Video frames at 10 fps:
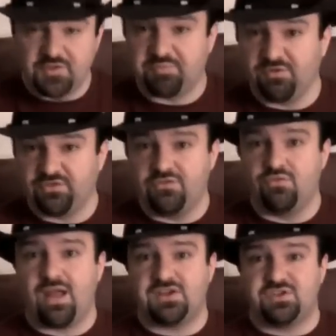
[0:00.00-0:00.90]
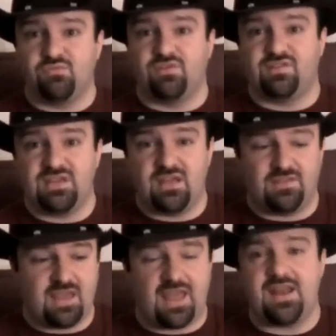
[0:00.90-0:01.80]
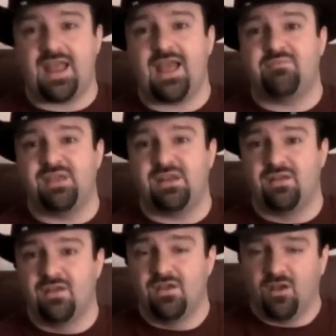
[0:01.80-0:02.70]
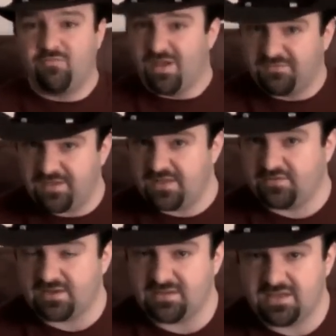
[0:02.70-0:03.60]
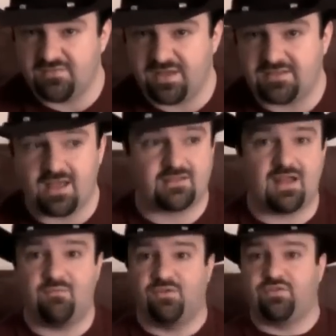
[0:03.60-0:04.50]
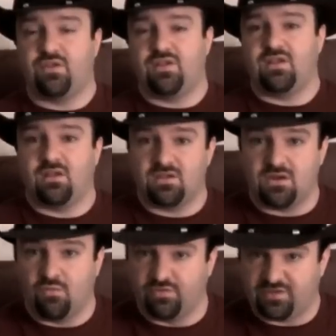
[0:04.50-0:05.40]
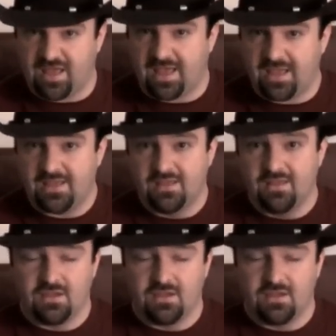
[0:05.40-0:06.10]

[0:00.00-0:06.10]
The person who actually was the uh, the head admin of my fan site, thekingofhate.com, was uh, uh, you know was gay,